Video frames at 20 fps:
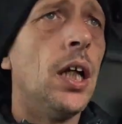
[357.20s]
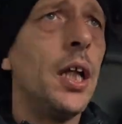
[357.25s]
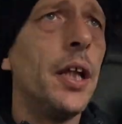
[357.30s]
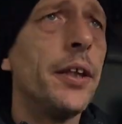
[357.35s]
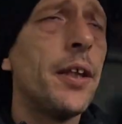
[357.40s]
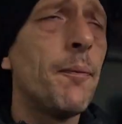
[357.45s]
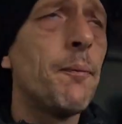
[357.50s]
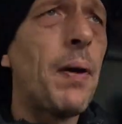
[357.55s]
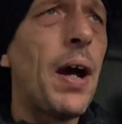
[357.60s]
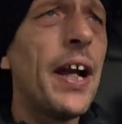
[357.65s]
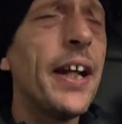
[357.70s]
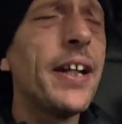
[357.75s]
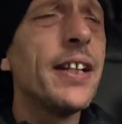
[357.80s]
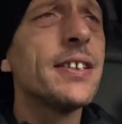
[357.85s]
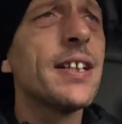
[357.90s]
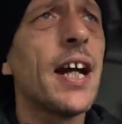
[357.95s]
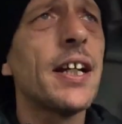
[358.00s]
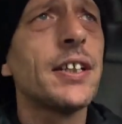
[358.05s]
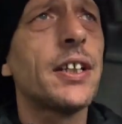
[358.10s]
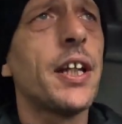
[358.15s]
the pain
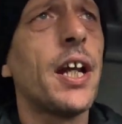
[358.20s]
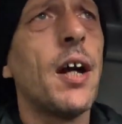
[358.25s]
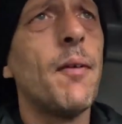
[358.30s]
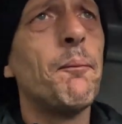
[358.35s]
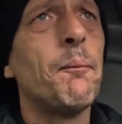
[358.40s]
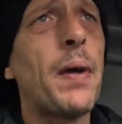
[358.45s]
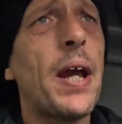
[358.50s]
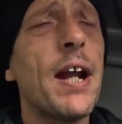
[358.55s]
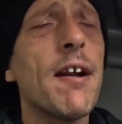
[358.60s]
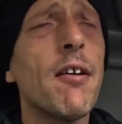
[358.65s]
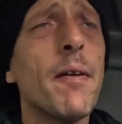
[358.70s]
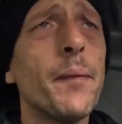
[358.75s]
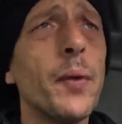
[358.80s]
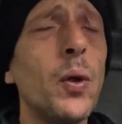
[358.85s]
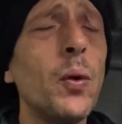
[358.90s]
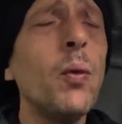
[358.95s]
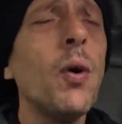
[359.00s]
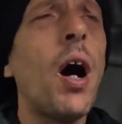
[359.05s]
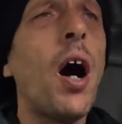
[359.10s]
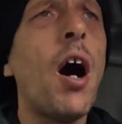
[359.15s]
is actually
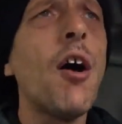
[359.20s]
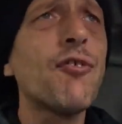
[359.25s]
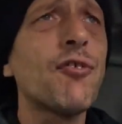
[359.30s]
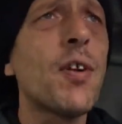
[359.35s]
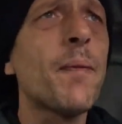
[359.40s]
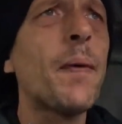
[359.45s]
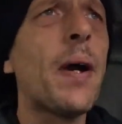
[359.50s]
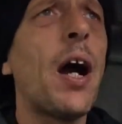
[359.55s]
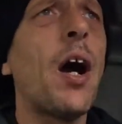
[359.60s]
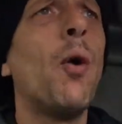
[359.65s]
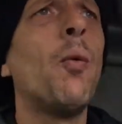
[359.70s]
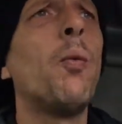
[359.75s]
unbearable after about a